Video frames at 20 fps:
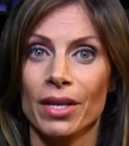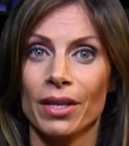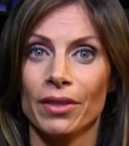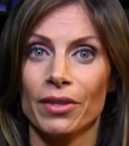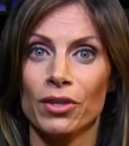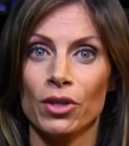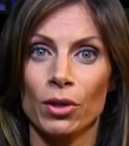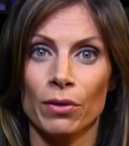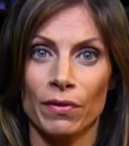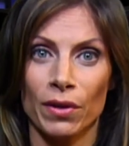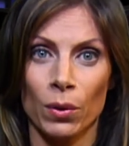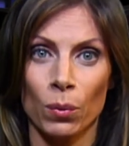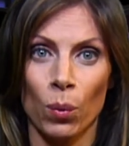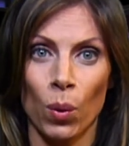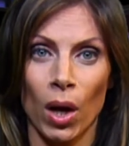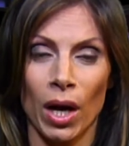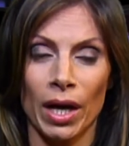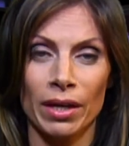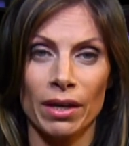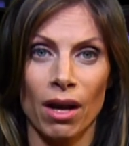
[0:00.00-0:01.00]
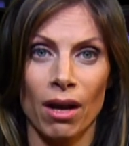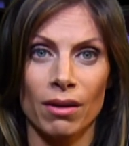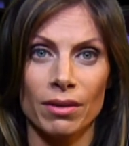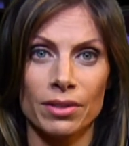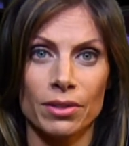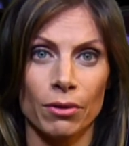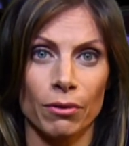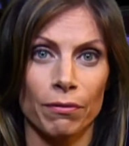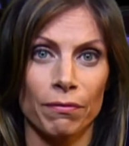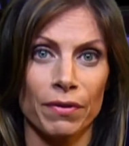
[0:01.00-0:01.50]
The UV-1
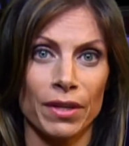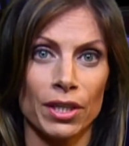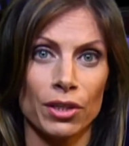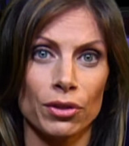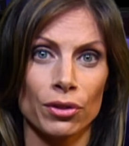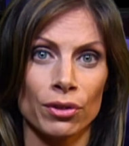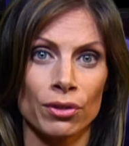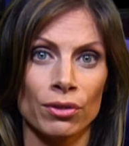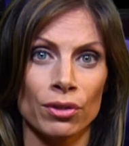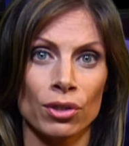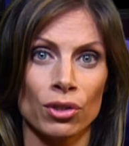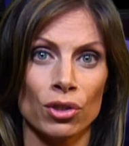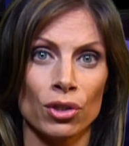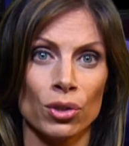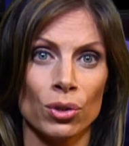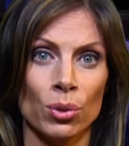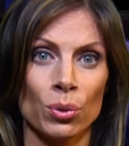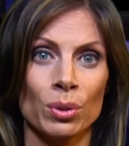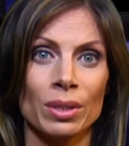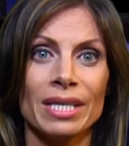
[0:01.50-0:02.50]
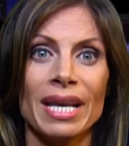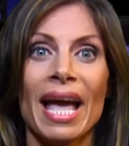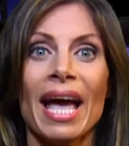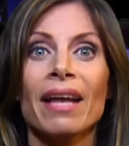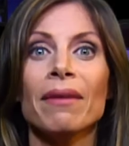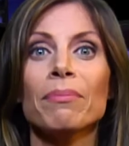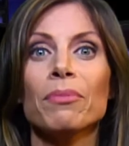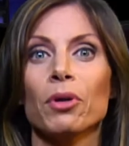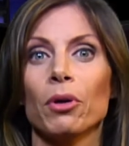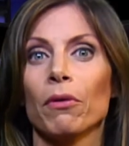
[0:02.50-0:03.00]
also features a new
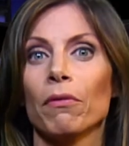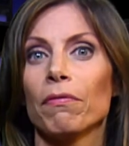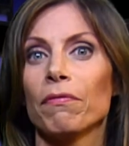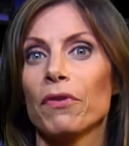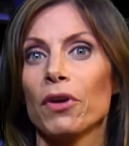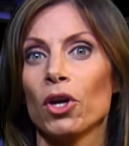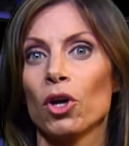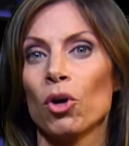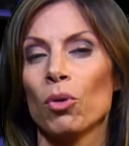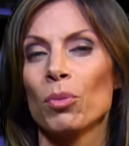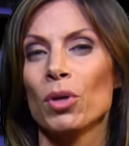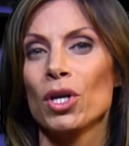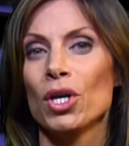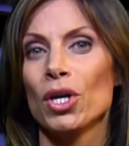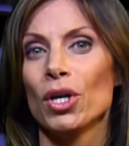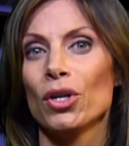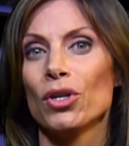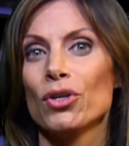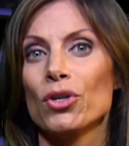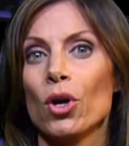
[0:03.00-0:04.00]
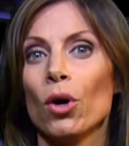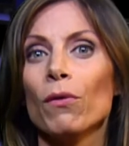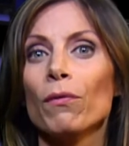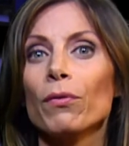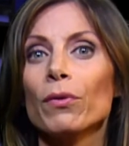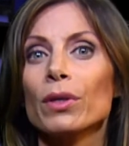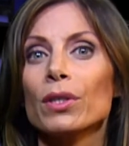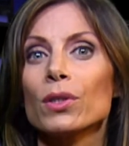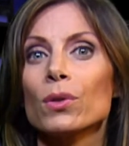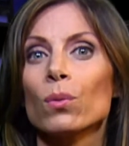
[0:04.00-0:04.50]
10mm film known
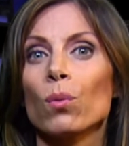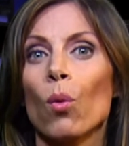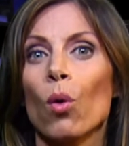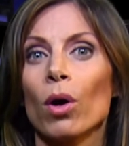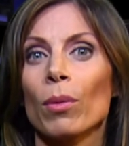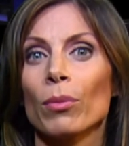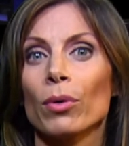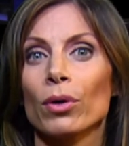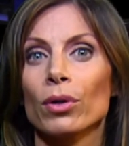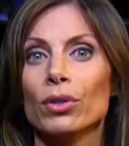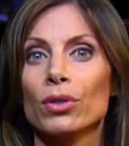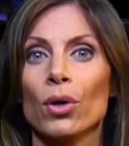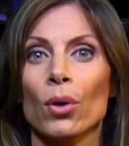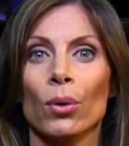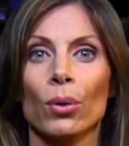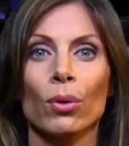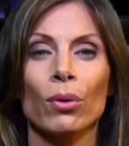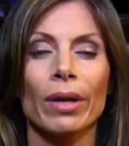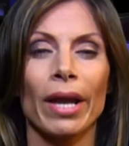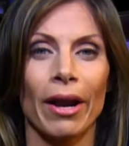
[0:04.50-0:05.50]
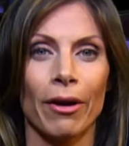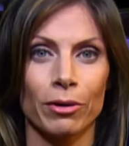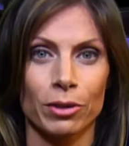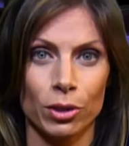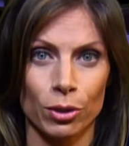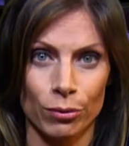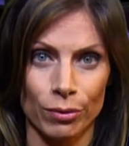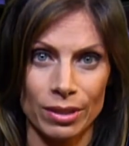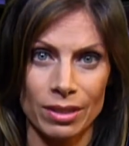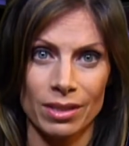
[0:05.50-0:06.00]
for its warmer tonal
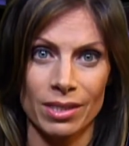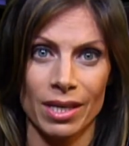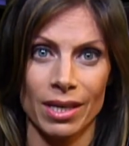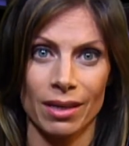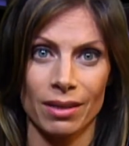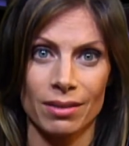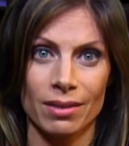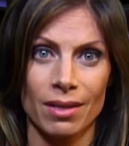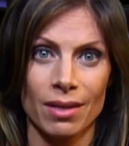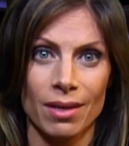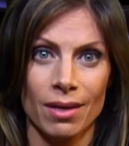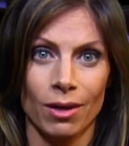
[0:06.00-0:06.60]
characteristics,